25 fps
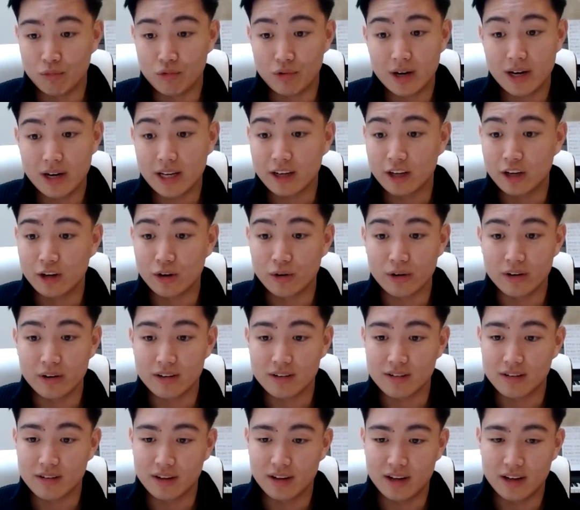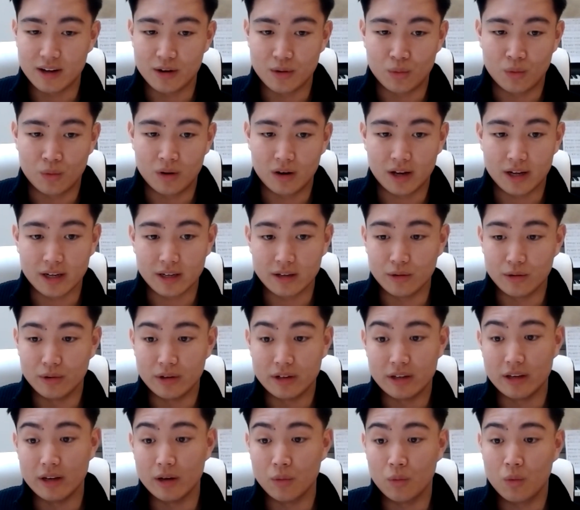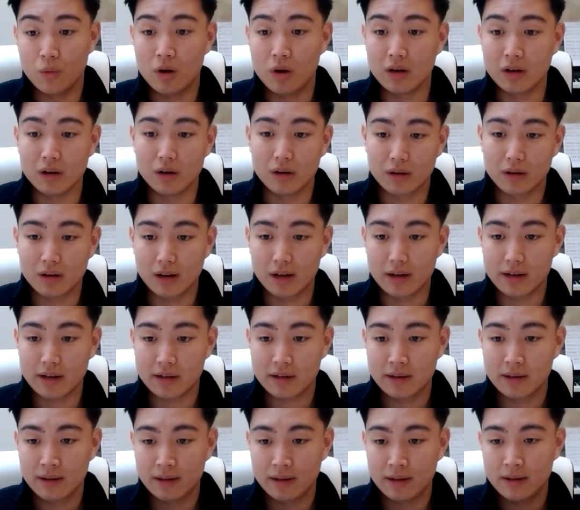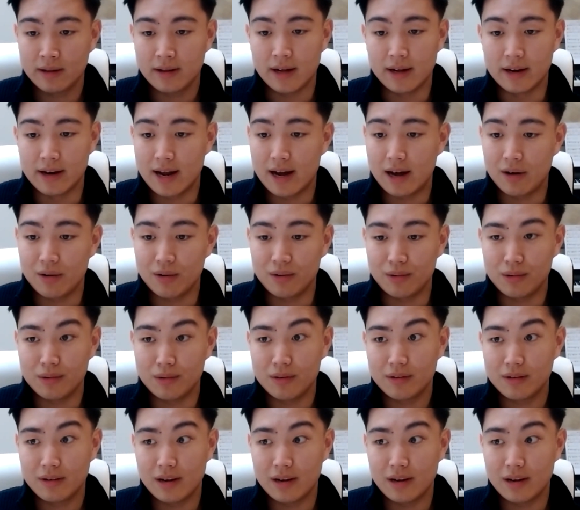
I'm really curious to hear what like your year one looked like and how that